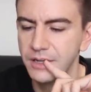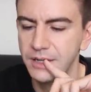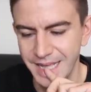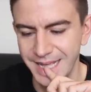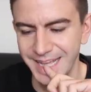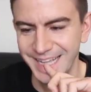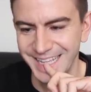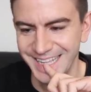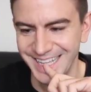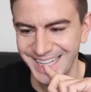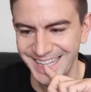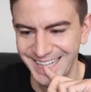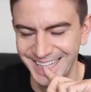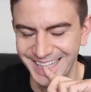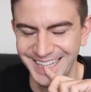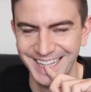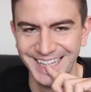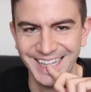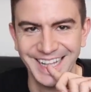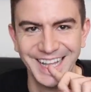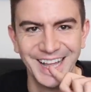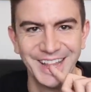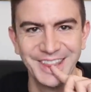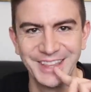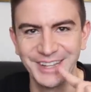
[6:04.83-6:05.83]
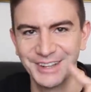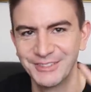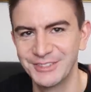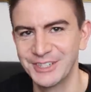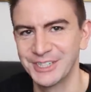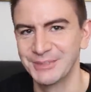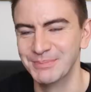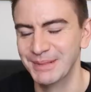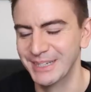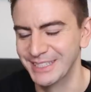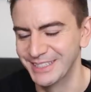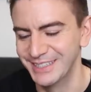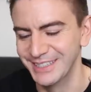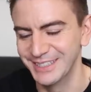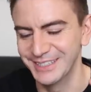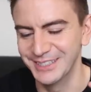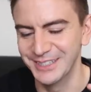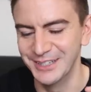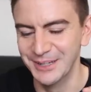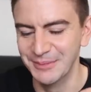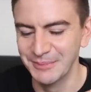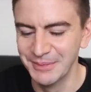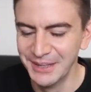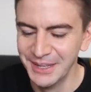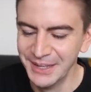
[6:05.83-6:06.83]
I think I've just messed this
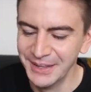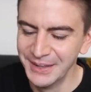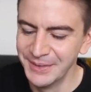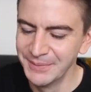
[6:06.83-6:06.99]
up.